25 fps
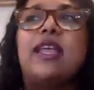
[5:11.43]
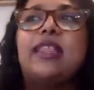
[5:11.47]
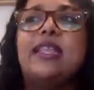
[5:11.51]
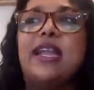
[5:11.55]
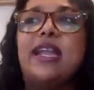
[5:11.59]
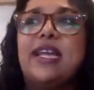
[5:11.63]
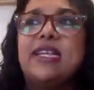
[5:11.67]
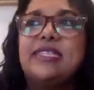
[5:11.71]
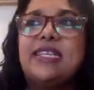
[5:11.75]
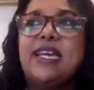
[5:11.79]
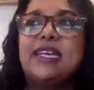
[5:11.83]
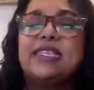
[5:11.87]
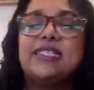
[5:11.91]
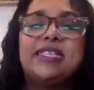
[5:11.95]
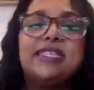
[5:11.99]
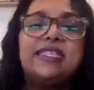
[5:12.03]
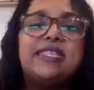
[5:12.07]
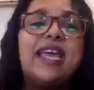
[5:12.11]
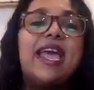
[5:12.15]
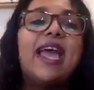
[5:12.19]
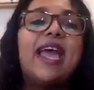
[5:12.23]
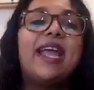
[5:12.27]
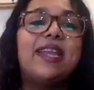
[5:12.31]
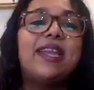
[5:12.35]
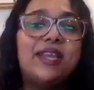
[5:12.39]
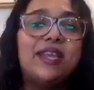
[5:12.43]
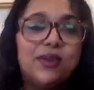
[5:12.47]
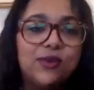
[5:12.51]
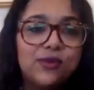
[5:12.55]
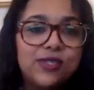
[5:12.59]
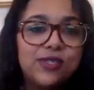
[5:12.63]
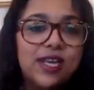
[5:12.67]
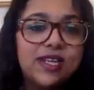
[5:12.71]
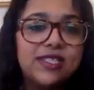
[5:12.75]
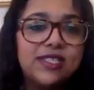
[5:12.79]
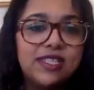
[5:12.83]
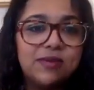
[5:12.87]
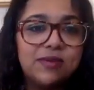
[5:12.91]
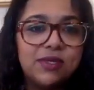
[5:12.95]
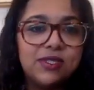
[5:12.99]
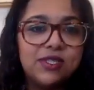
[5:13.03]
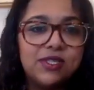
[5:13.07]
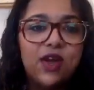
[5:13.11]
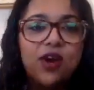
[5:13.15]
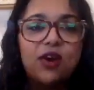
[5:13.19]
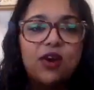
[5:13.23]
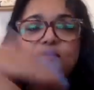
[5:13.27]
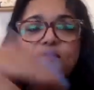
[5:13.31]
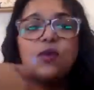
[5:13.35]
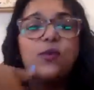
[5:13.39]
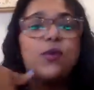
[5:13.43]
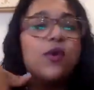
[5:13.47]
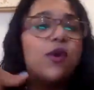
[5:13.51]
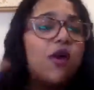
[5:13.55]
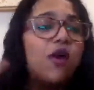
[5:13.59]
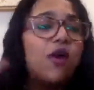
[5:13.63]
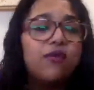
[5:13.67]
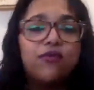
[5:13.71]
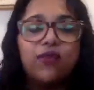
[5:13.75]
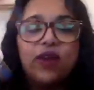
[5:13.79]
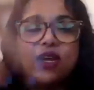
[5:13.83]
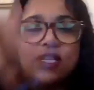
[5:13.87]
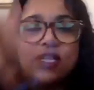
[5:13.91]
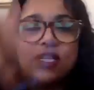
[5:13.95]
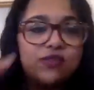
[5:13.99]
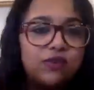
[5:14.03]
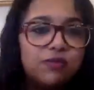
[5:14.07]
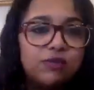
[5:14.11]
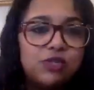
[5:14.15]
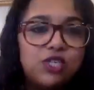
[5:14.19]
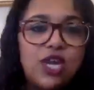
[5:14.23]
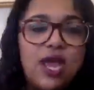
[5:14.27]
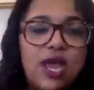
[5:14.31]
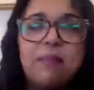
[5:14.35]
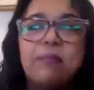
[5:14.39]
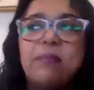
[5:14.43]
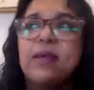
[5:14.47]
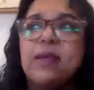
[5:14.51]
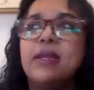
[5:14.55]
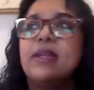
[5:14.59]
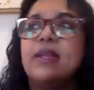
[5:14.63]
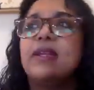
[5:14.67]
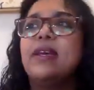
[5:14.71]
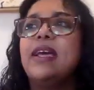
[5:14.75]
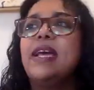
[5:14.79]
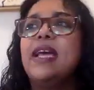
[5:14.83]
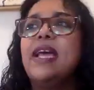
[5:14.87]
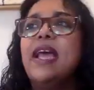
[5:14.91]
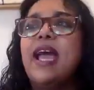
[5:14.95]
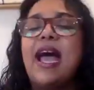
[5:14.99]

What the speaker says: And then I texted Danny, who's our cinematographer. We're all friends from Chapman.